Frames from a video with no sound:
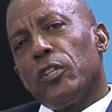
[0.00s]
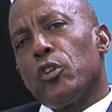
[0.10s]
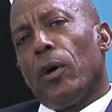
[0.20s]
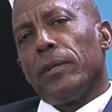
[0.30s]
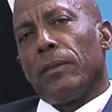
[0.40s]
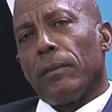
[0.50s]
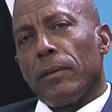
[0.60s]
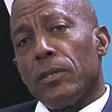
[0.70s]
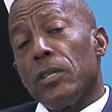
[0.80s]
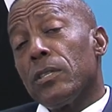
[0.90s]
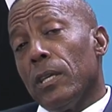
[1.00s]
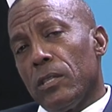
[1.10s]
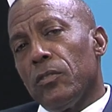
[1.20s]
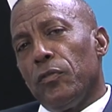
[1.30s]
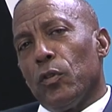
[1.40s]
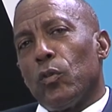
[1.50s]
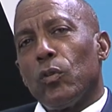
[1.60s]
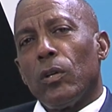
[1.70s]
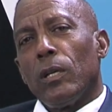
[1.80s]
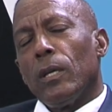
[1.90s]
joining. This is interview.
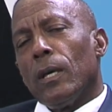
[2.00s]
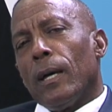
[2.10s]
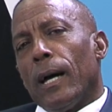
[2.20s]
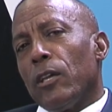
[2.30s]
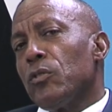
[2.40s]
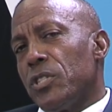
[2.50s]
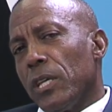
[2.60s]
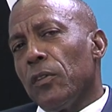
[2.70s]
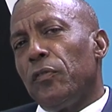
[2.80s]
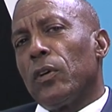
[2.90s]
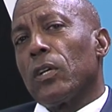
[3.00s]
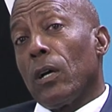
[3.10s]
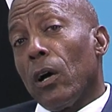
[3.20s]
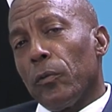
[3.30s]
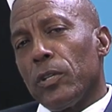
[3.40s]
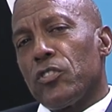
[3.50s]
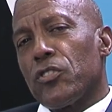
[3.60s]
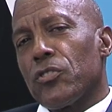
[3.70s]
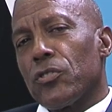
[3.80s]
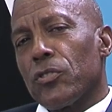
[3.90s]
Are you seeking for the
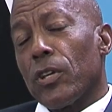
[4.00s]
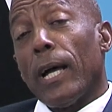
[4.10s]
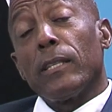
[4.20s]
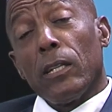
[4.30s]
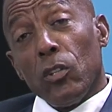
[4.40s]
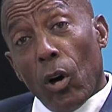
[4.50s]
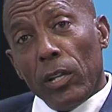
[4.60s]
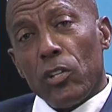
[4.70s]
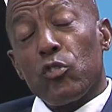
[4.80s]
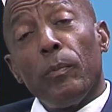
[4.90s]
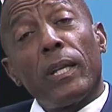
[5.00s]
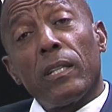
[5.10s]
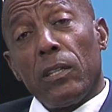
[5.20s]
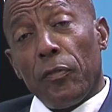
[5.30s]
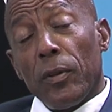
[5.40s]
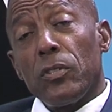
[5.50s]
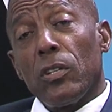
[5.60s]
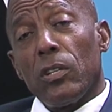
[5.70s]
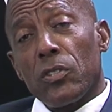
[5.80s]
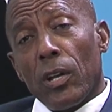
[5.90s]
courage and the knowledge to make a difference
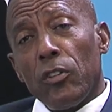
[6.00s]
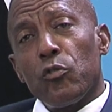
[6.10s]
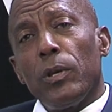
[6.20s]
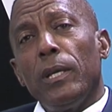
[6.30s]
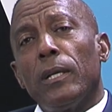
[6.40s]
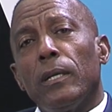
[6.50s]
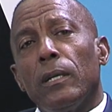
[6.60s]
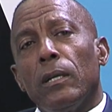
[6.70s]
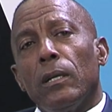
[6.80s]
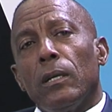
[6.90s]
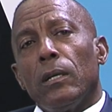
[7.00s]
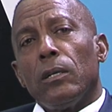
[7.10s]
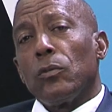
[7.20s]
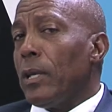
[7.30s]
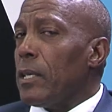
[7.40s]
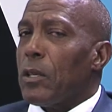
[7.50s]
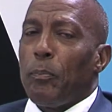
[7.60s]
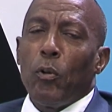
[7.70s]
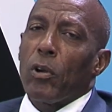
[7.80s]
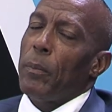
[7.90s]
in this country? Today is a
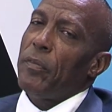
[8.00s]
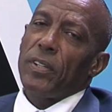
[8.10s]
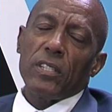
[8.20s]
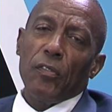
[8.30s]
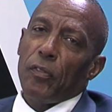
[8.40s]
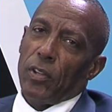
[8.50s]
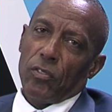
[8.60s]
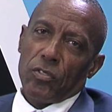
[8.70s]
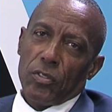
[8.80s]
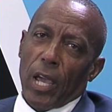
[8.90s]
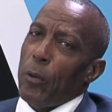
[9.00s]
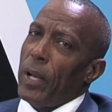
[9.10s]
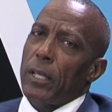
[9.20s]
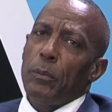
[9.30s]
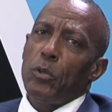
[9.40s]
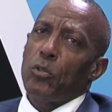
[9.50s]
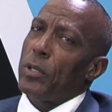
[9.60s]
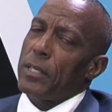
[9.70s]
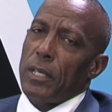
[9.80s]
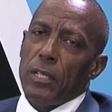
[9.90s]
program with a difference. I welcome you to
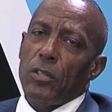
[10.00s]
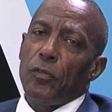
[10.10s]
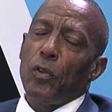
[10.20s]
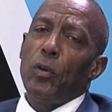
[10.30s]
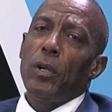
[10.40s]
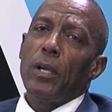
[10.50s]
this interview.